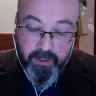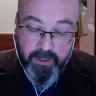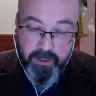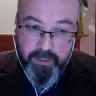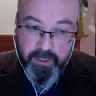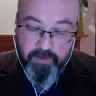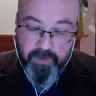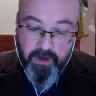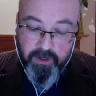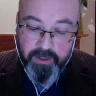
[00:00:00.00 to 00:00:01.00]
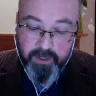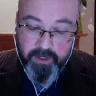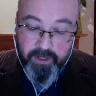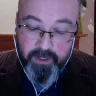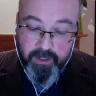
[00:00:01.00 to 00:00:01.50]
the history of
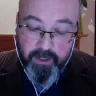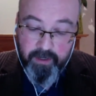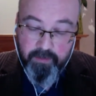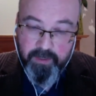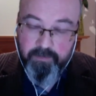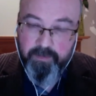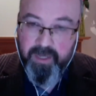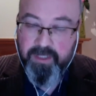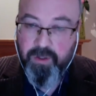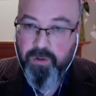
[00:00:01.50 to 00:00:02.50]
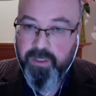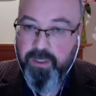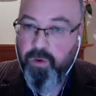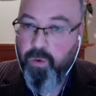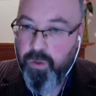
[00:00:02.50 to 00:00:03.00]
Ireland was passed on in an
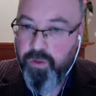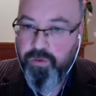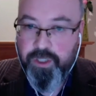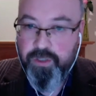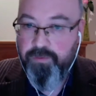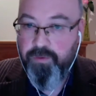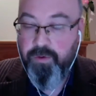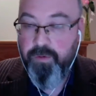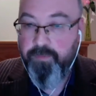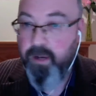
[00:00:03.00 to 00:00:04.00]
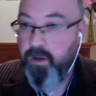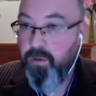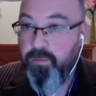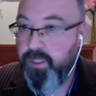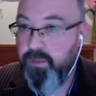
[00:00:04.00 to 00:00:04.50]
oral tradition for how
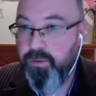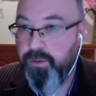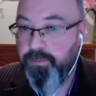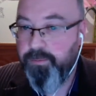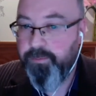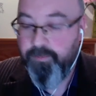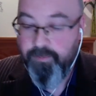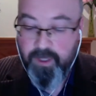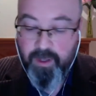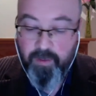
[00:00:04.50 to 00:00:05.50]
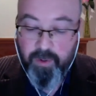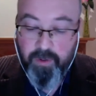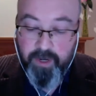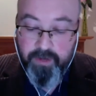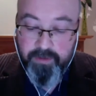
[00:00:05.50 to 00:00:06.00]
long, we don't know. But
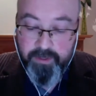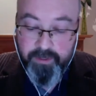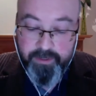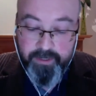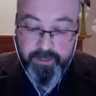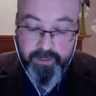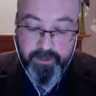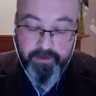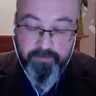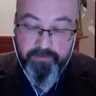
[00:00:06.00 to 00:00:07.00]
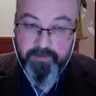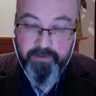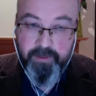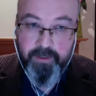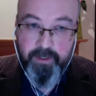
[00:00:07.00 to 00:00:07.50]
around the
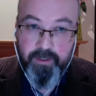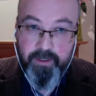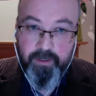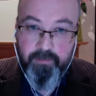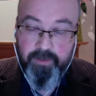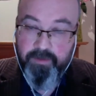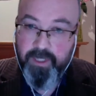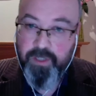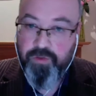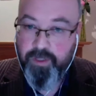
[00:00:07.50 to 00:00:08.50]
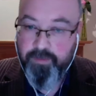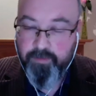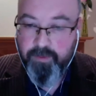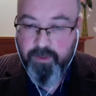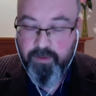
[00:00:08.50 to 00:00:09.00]
fifth century,
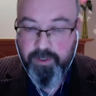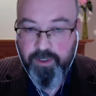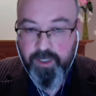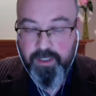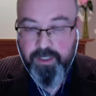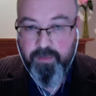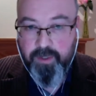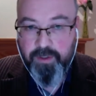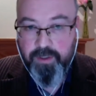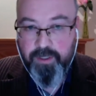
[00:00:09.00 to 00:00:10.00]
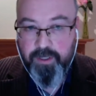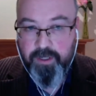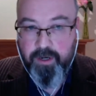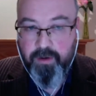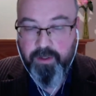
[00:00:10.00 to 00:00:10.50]
Christianity emerged in
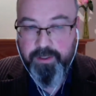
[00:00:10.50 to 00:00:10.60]
Ireland.